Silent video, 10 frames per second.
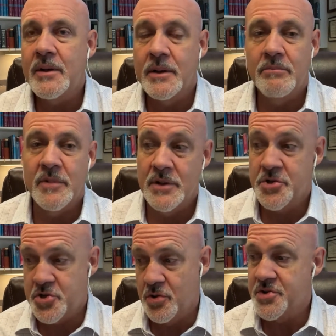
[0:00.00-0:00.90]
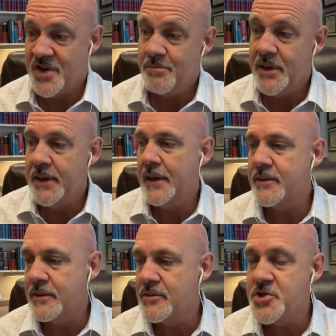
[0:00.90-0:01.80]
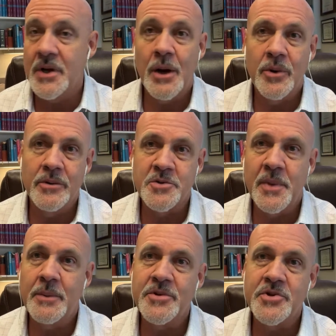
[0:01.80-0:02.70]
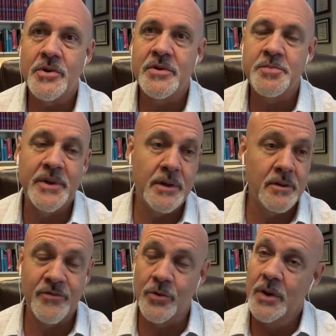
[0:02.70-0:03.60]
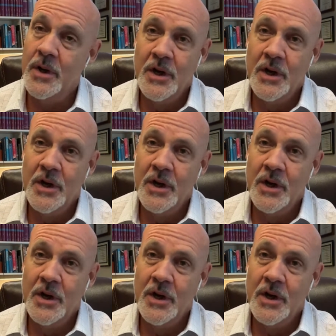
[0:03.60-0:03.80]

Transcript: And this church I've been at, Chilhowee Hills Baptist Church, been here for